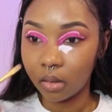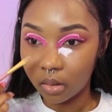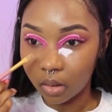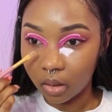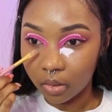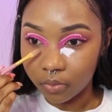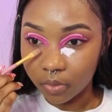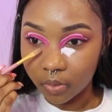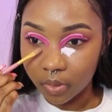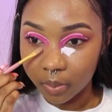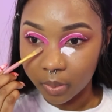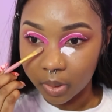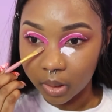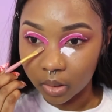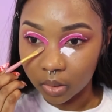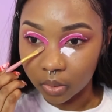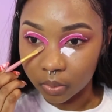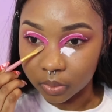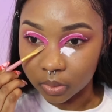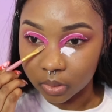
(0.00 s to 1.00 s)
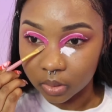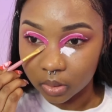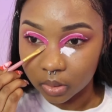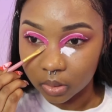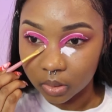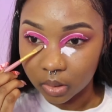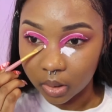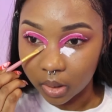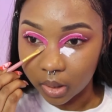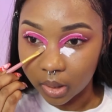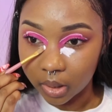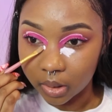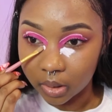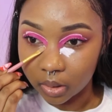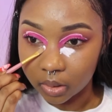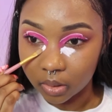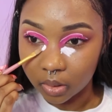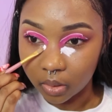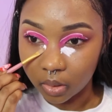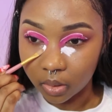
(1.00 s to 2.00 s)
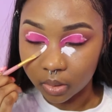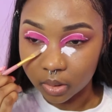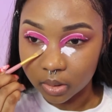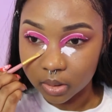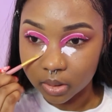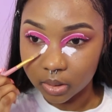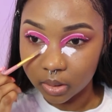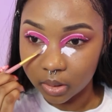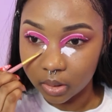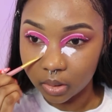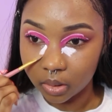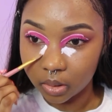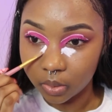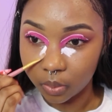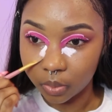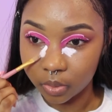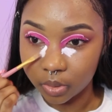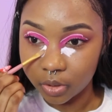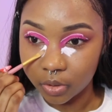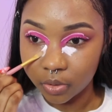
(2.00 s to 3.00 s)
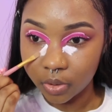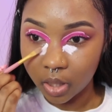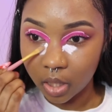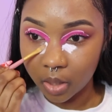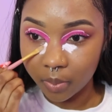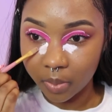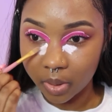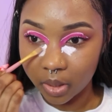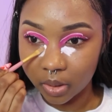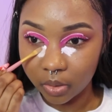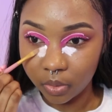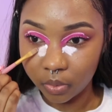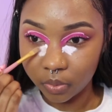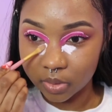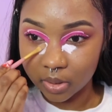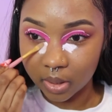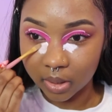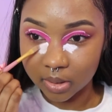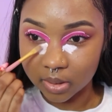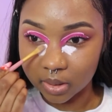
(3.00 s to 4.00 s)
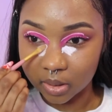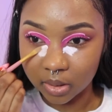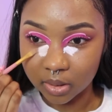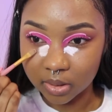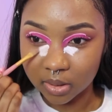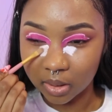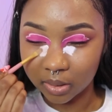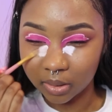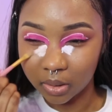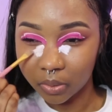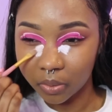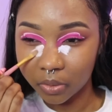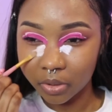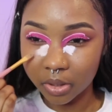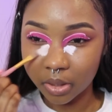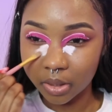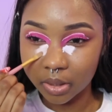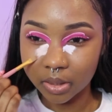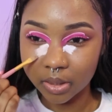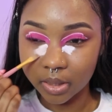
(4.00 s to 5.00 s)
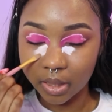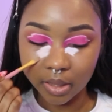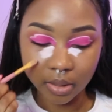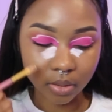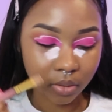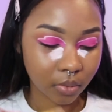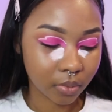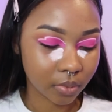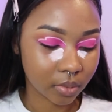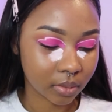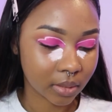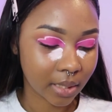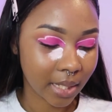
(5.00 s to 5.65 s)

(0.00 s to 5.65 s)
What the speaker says: I I'd rather be alone. I honestly would. You know how men use that as an insult, like, oh, you're gonna die alone.